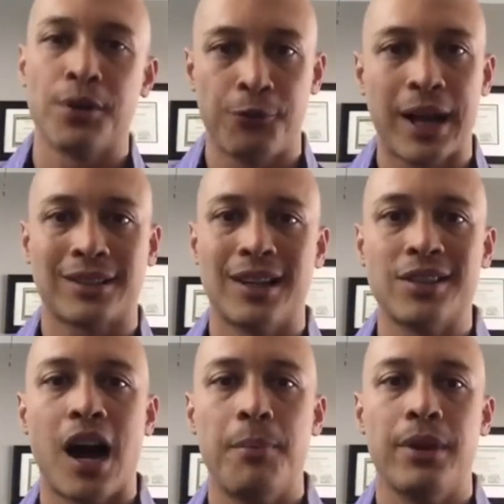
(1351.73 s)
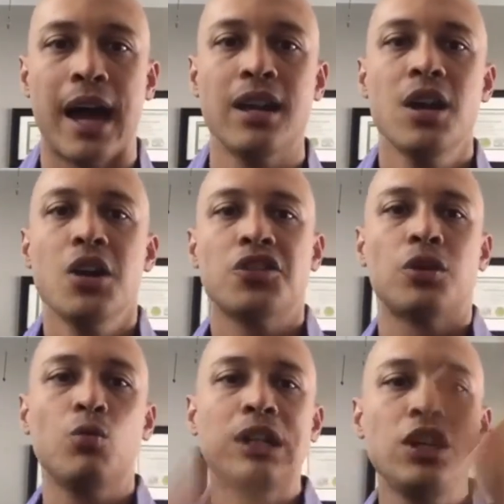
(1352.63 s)
effect on top of that.
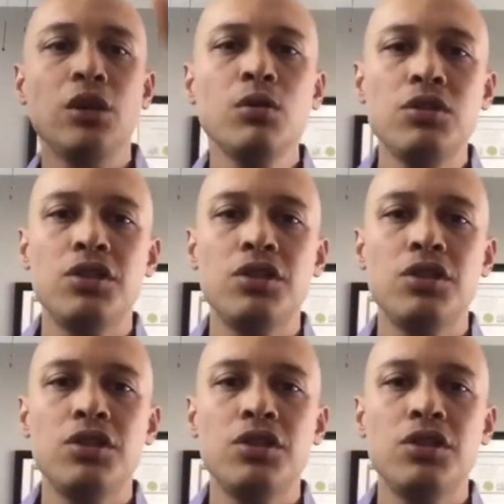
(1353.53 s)
So when you